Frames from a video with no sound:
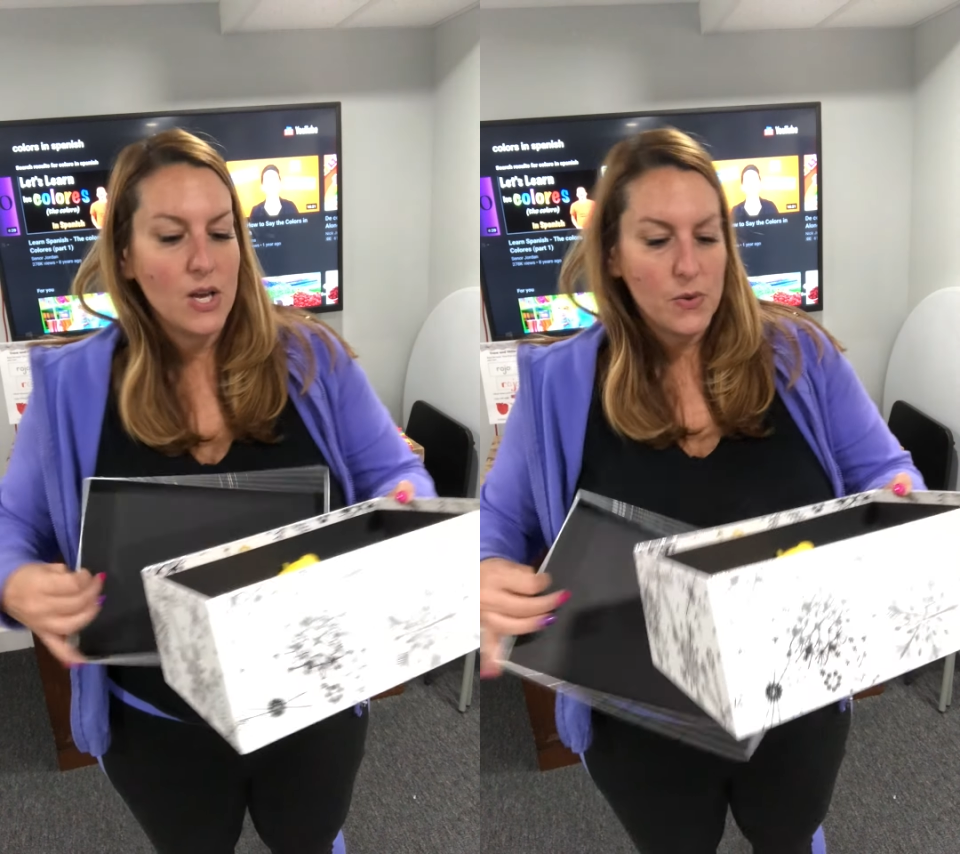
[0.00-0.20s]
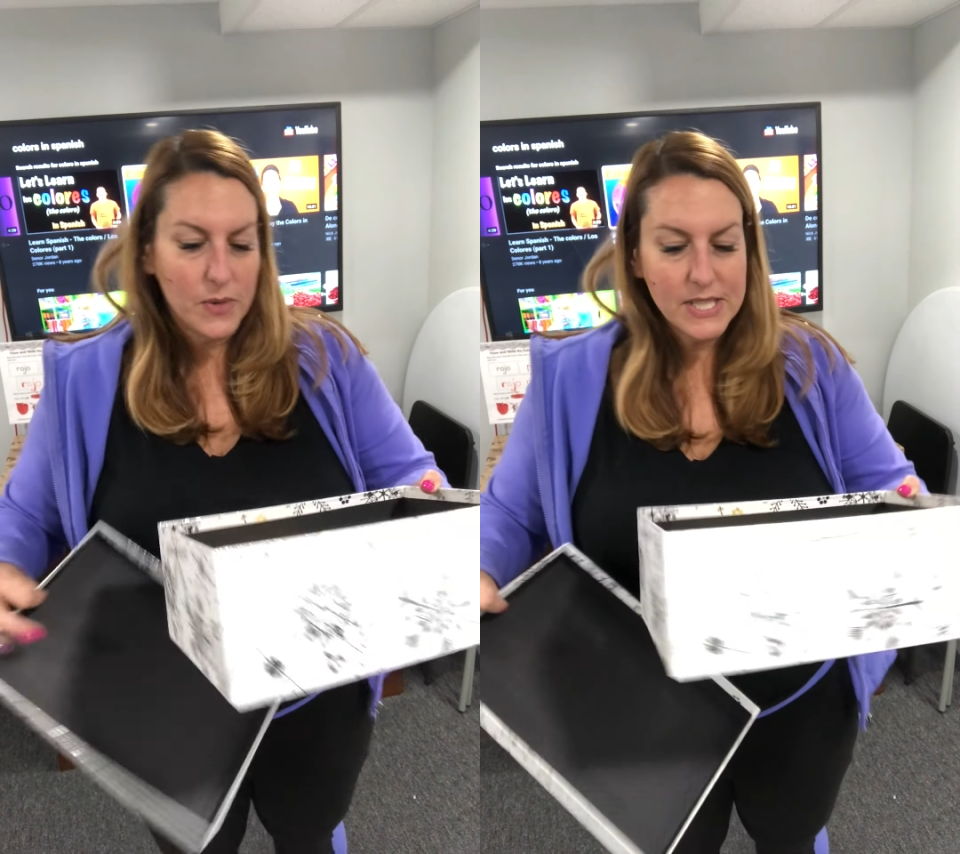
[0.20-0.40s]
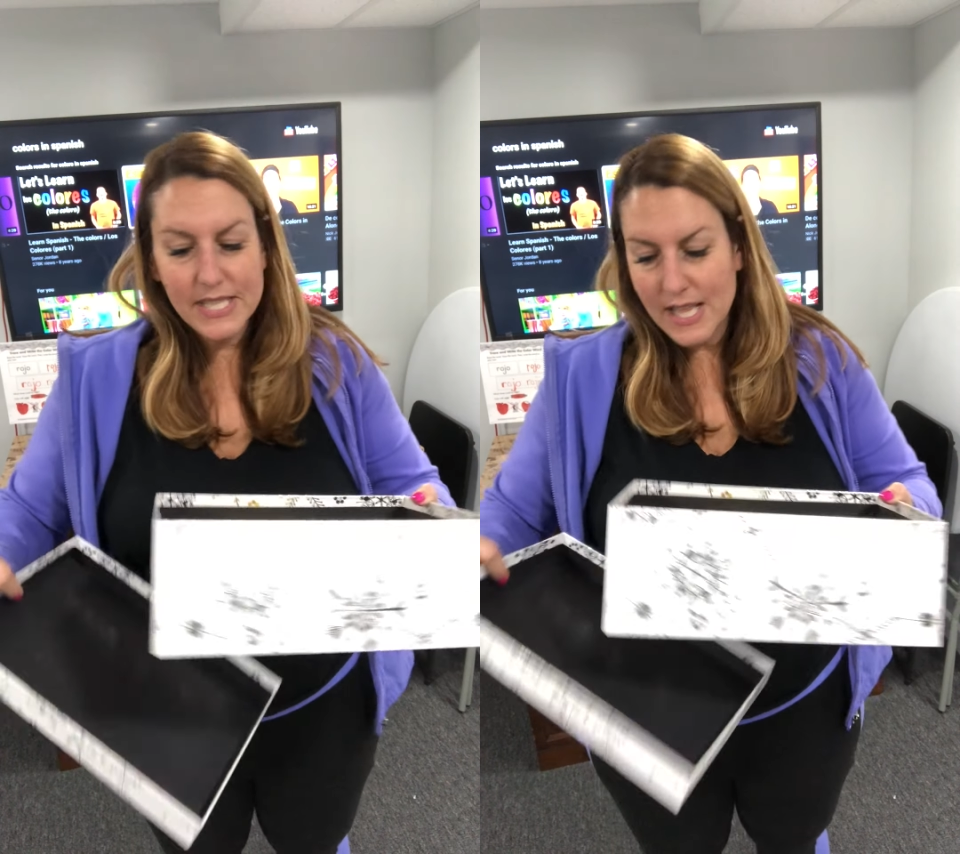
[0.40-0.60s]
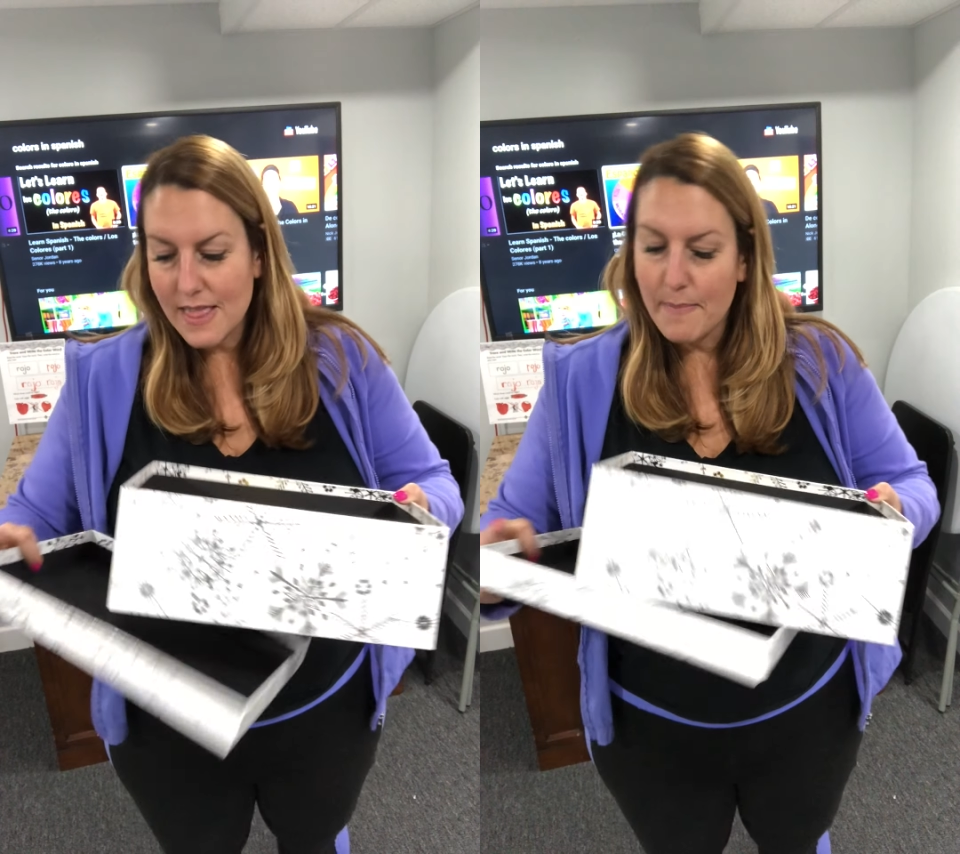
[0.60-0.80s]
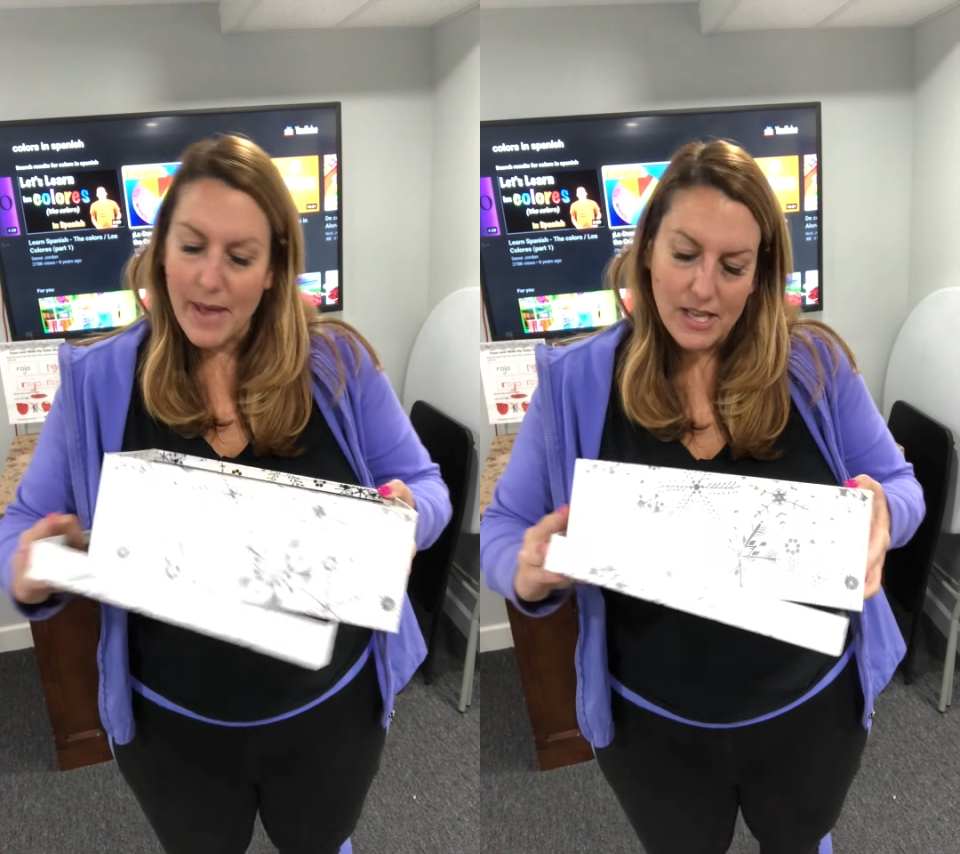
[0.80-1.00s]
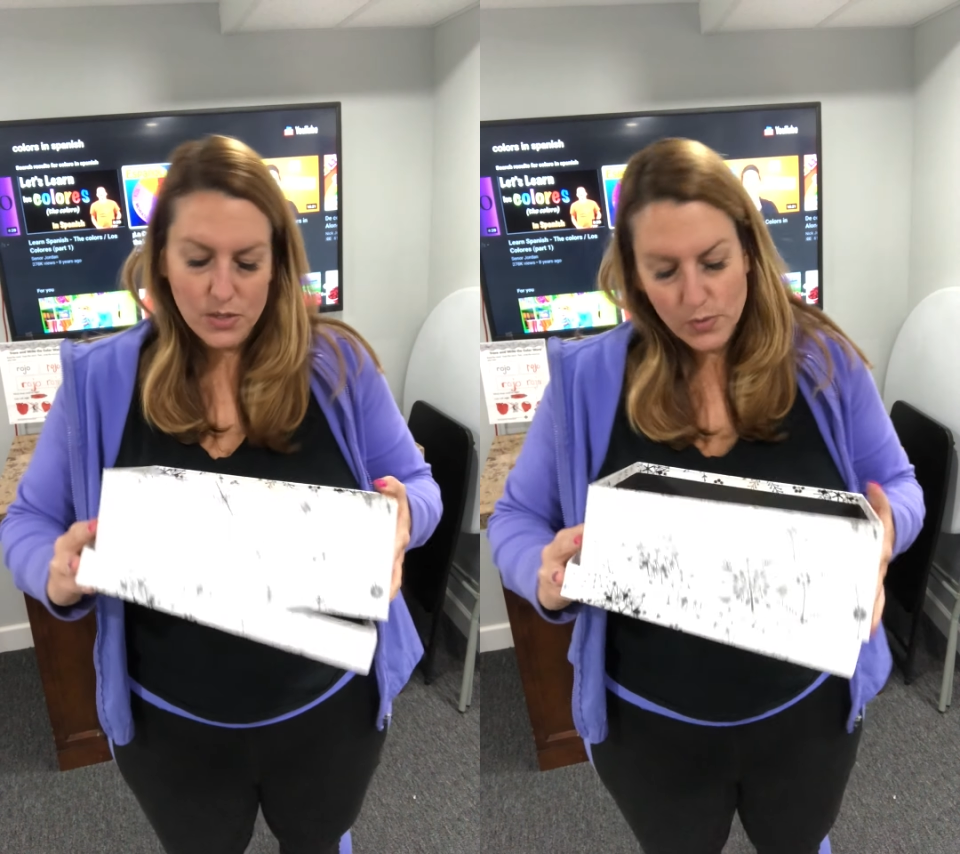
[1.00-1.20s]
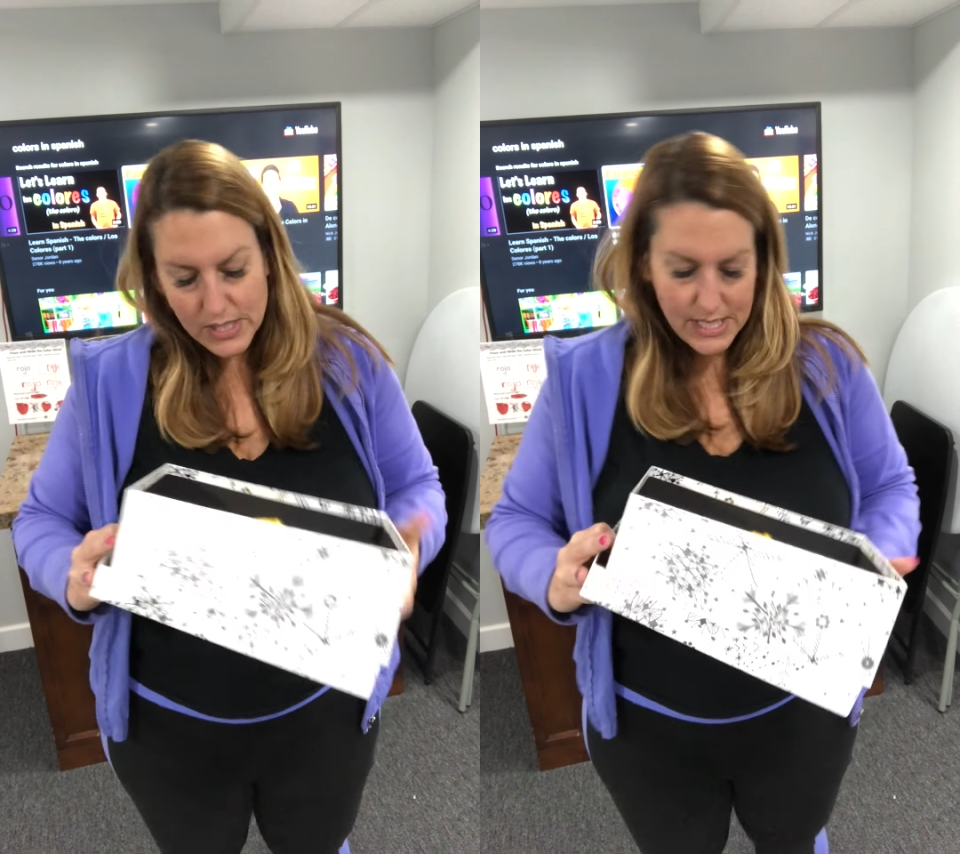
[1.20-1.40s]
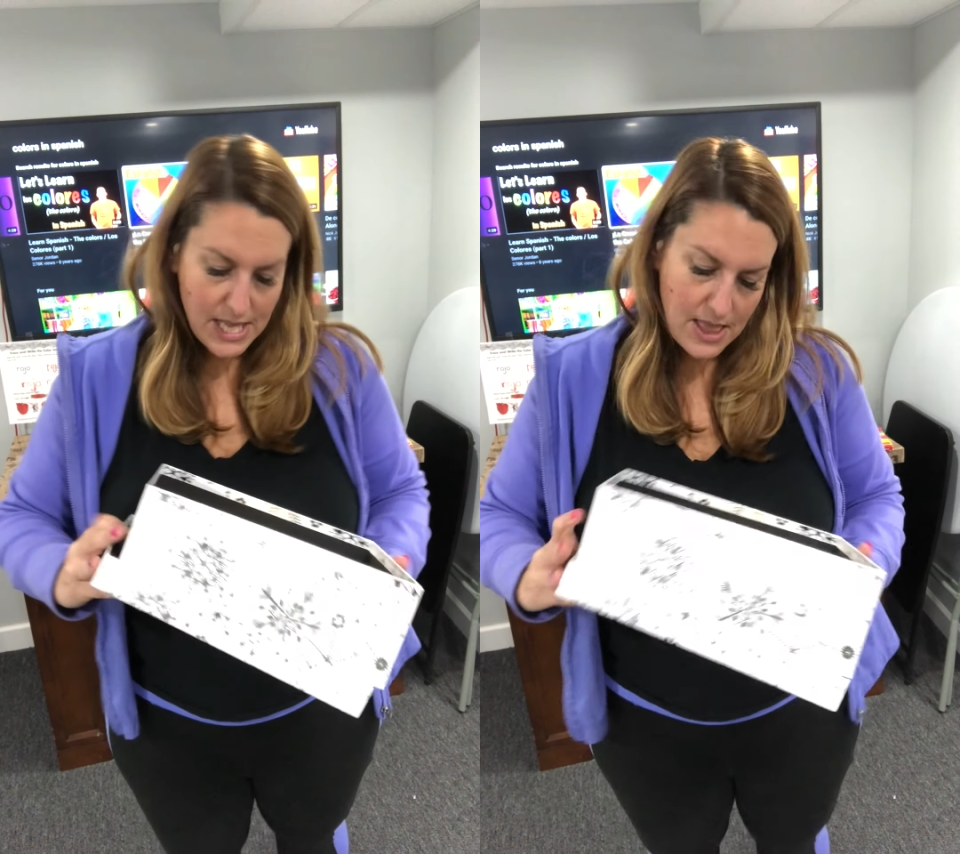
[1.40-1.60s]
What's in the box?
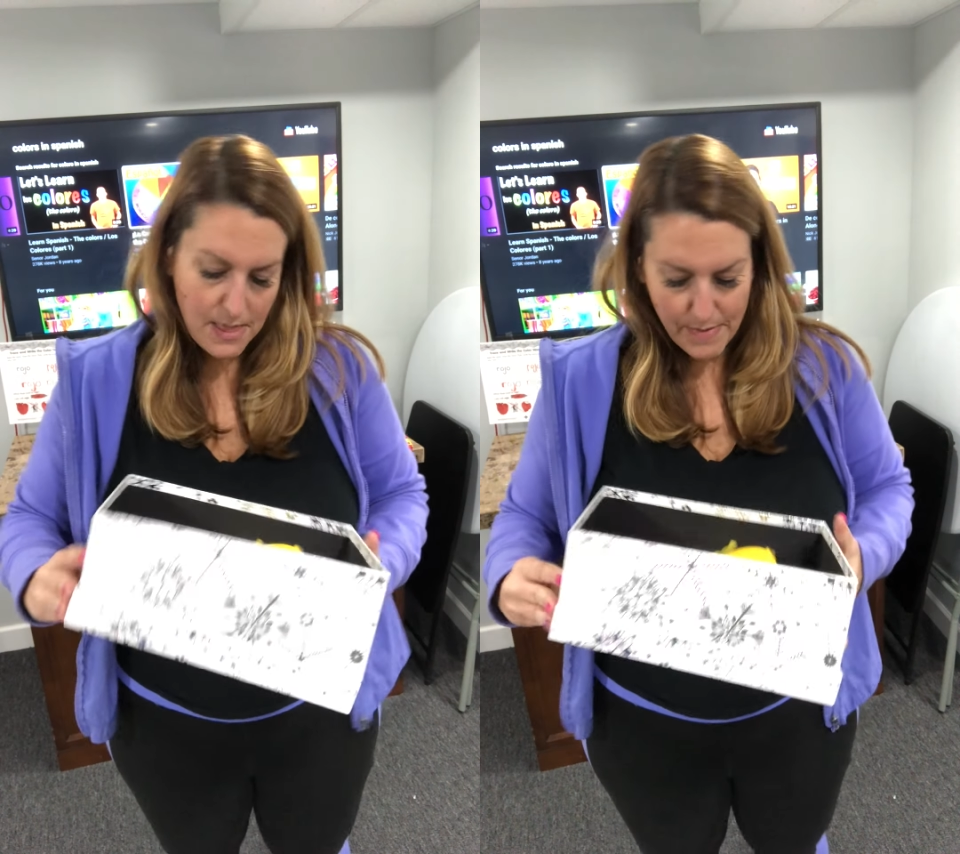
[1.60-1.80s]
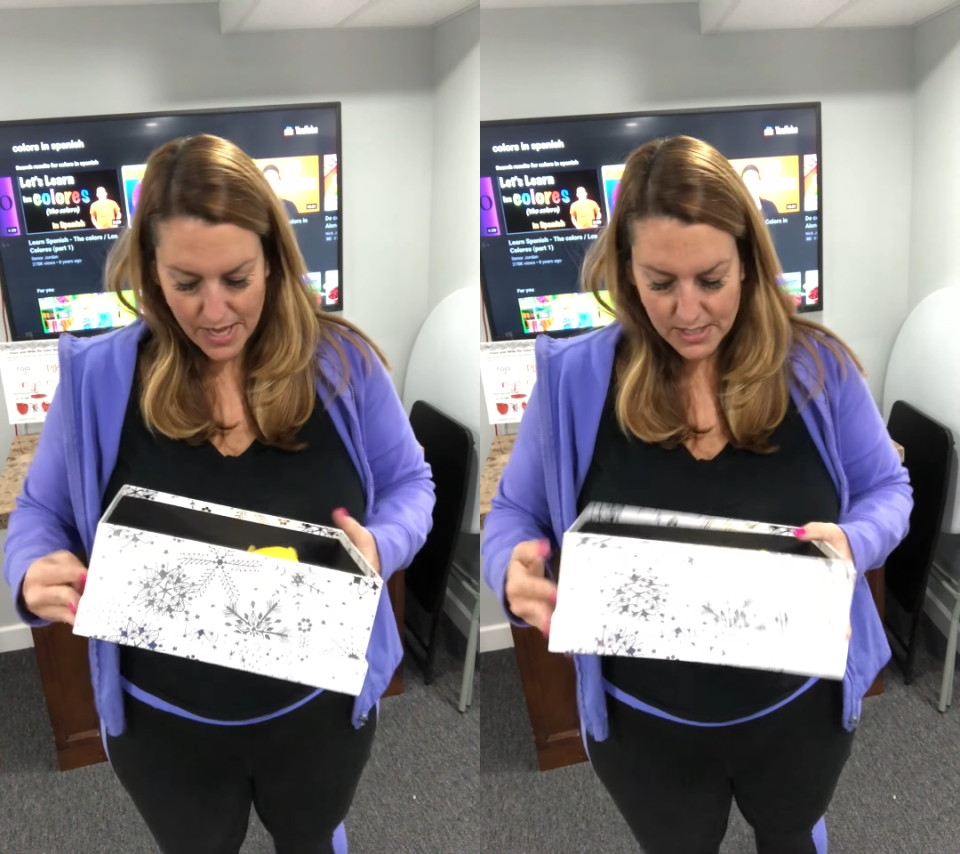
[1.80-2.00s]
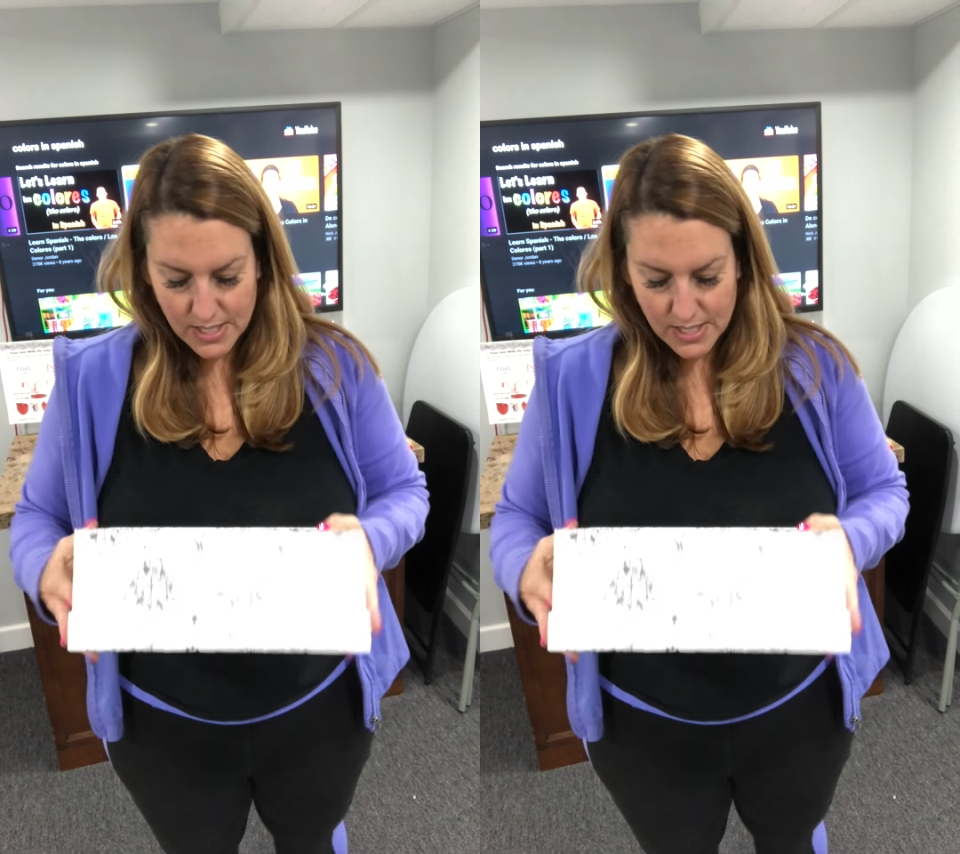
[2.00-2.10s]
What's in the box?